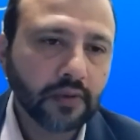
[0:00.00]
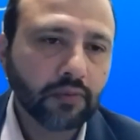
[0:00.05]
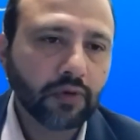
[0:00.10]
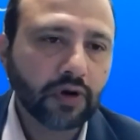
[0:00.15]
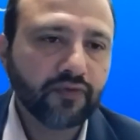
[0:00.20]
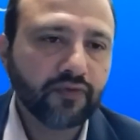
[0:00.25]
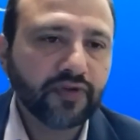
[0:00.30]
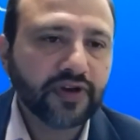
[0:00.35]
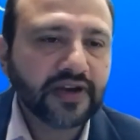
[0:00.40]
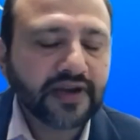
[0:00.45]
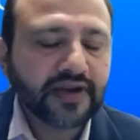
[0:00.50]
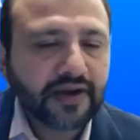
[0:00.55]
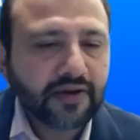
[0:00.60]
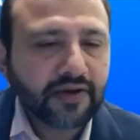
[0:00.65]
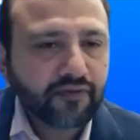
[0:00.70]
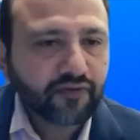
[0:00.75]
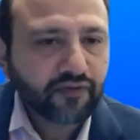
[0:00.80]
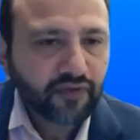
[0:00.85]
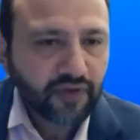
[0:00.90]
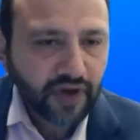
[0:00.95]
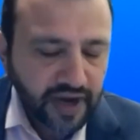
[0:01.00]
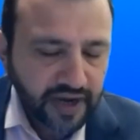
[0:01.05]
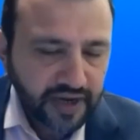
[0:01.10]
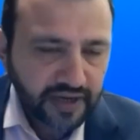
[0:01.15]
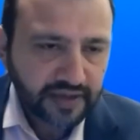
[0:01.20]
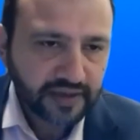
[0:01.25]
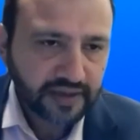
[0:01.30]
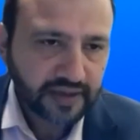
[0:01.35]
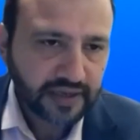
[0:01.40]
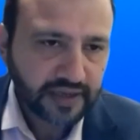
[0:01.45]
but we didn't
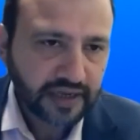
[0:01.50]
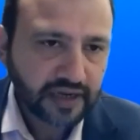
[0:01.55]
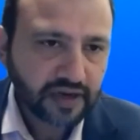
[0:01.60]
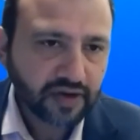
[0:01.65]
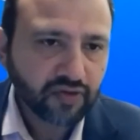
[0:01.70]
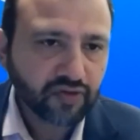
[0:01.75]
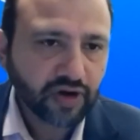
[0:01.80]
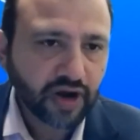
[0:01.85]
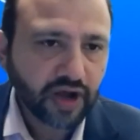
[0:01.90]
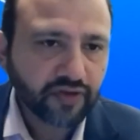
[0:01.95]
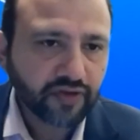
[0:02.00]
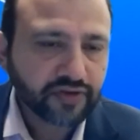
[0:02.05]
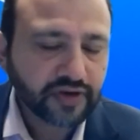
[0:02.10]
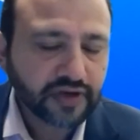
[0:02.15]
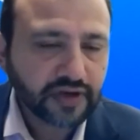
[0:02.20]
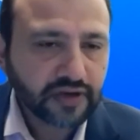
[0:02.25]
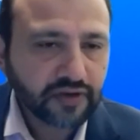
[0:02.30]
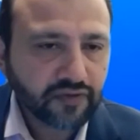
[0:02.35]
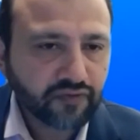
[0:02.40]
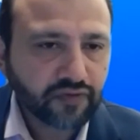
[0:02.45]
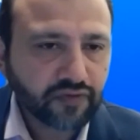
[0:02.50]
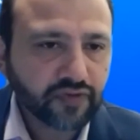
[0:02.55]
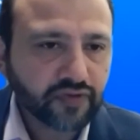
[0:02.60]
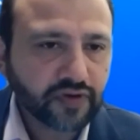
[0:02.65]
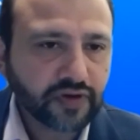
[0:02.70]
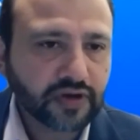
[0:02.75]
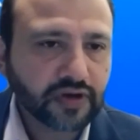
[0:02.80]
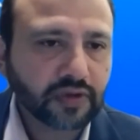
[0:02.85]
find any contrasting difference in